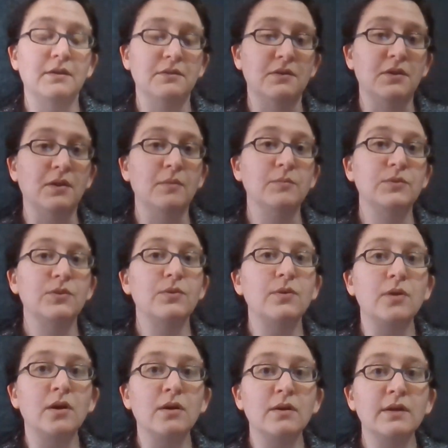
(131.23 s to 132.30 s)
So
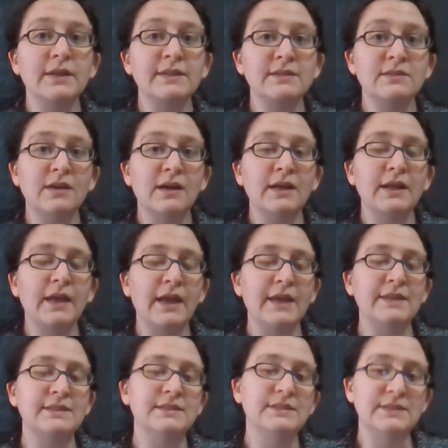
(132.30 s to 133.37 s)
there is not
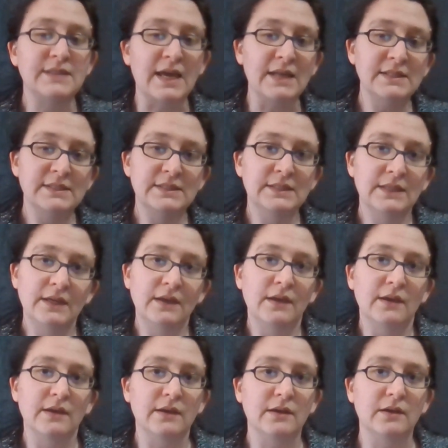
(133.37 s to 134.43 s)
a set
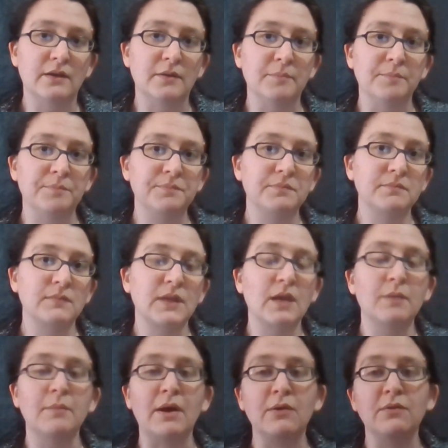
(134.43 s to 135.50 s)

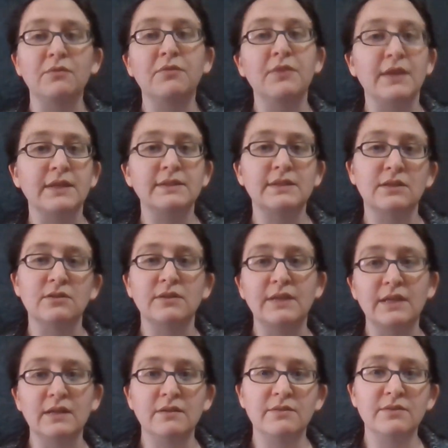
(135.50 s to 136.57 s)
amount of things that are
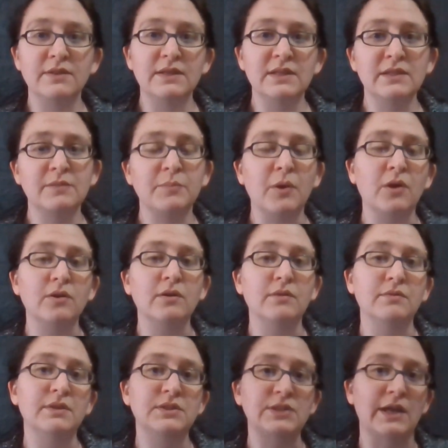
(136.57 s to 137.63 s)
needed for this. Part of
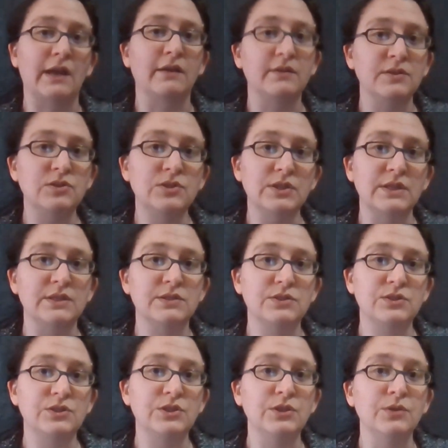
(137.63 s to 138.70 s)
the challenge
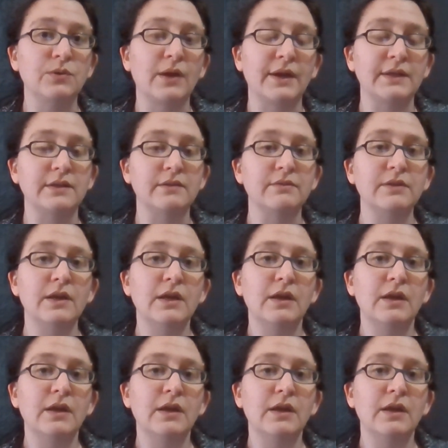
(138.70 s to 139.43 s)
is to kind of